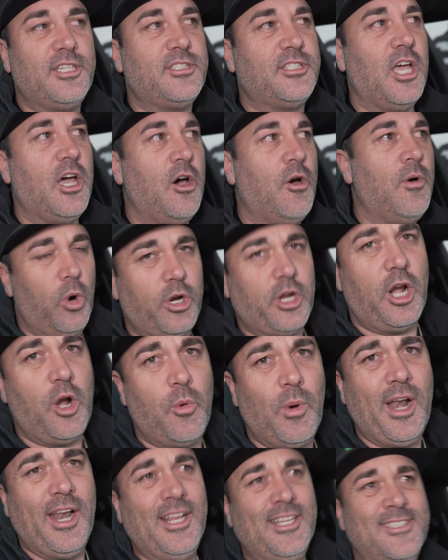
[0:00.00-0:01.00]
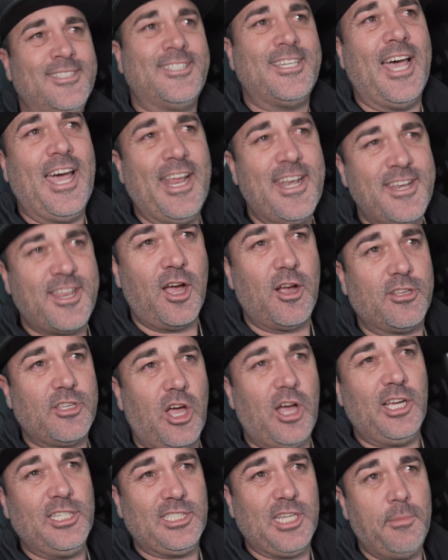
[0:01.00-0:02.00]
So we're gonna run inside and talk to
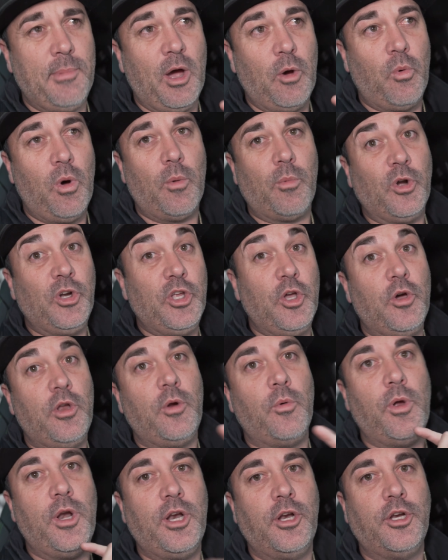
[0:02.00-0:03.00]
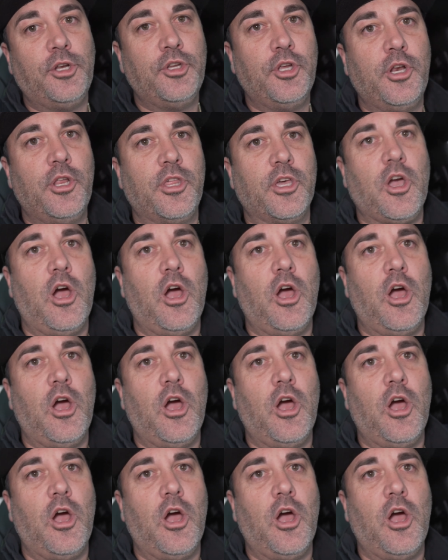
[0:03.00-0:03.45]
Austin about what we're doing and what it'll do to the